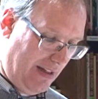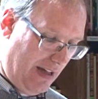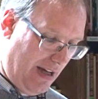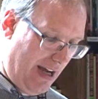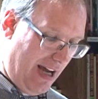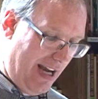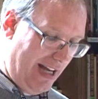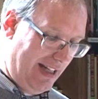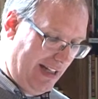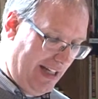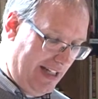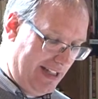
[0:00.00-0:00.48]

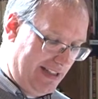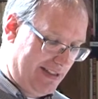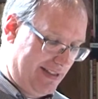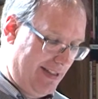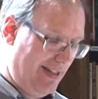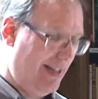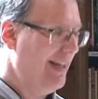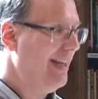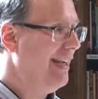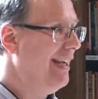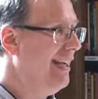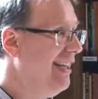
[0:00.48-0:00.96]
highlights
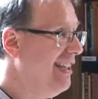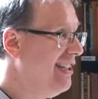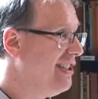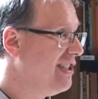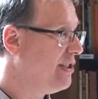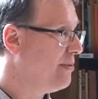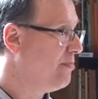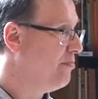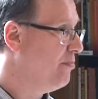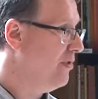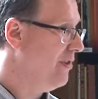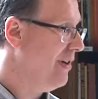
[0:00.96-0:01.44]

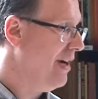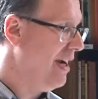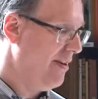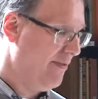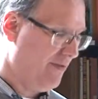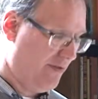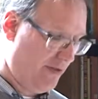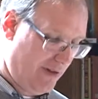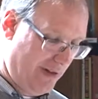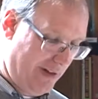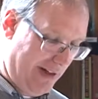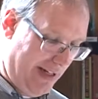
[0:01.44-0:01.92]
his
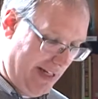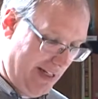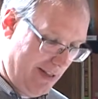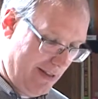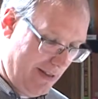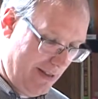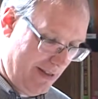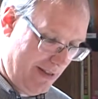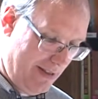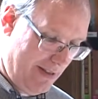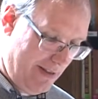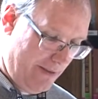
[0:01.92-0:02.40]
bravery
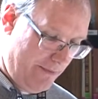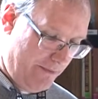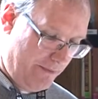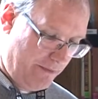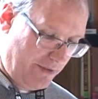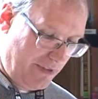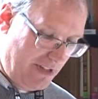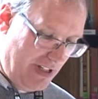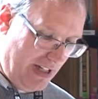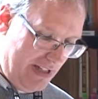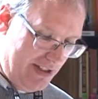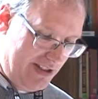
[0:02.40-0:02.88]

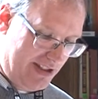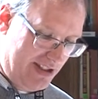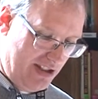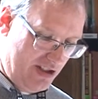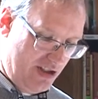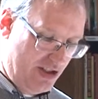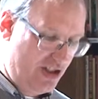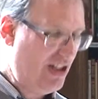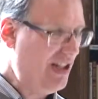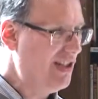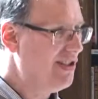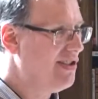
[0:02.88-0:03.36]
and
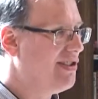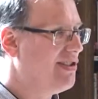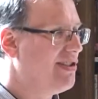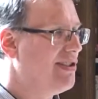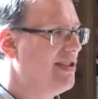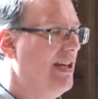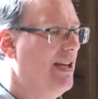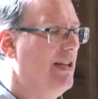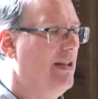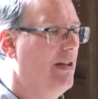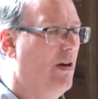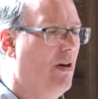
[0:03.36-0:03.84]
suggests
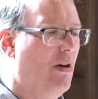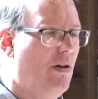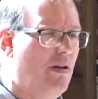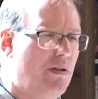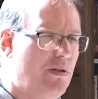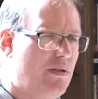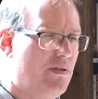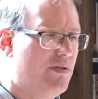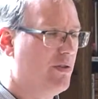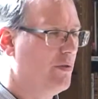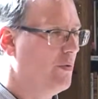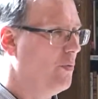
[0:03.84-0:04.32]
an
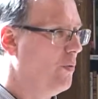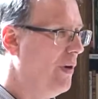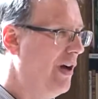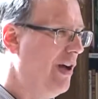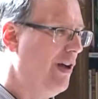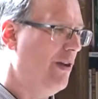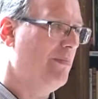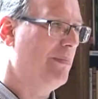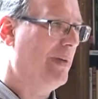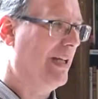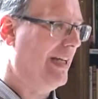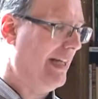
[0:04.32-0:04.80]

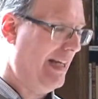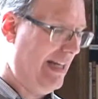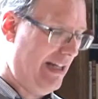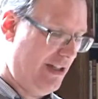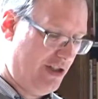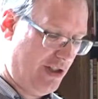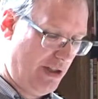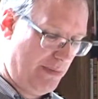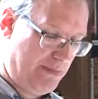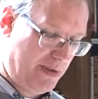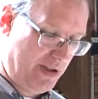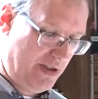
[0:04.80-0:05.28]
overwhelming
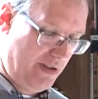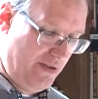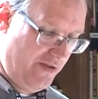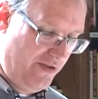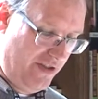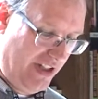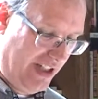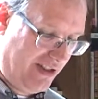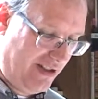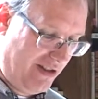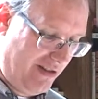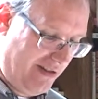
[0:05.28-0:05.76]
Egyptian
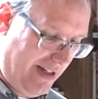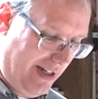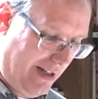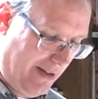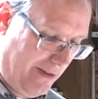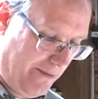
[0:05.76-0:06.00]
victory.